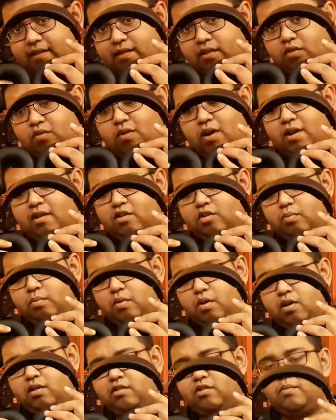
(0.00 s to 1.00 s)
is quite
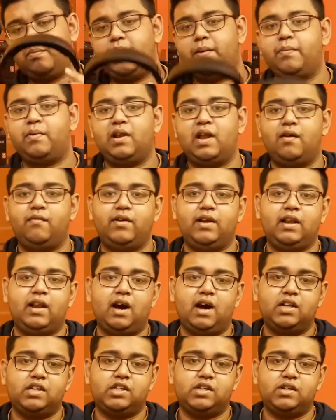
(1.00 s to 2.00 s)
small, so people having
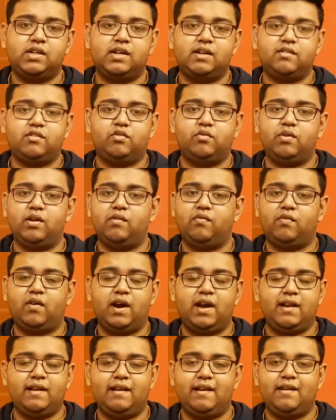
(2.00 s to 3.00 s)
larger ears will
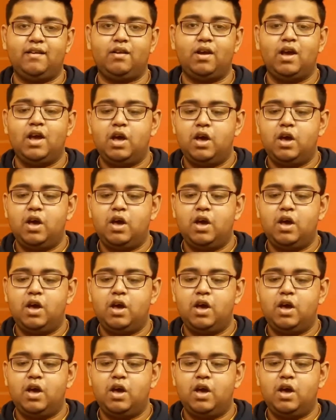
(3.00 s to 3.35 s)
find it